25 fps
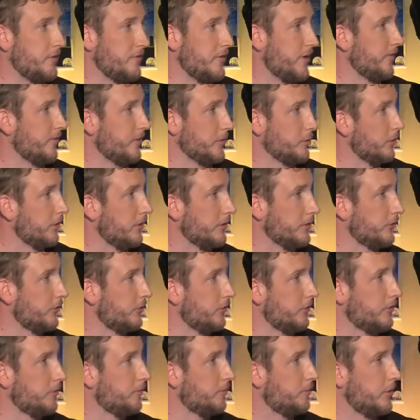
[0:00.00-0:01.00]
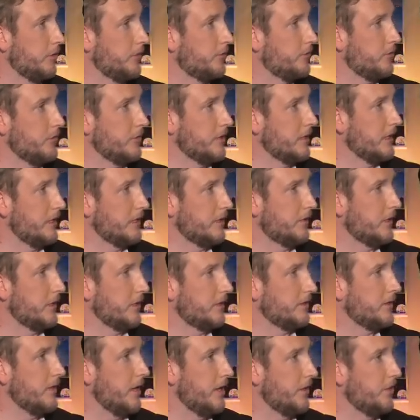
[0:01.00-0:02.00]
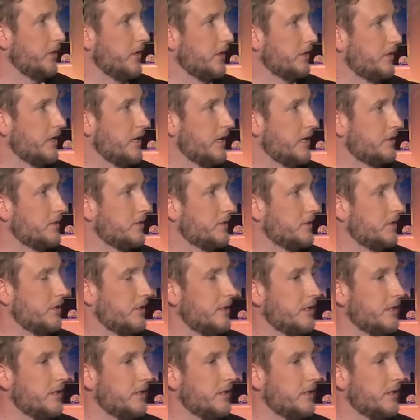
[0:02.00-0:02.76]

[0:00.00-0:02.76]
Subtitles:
of everyone's, personally. I think that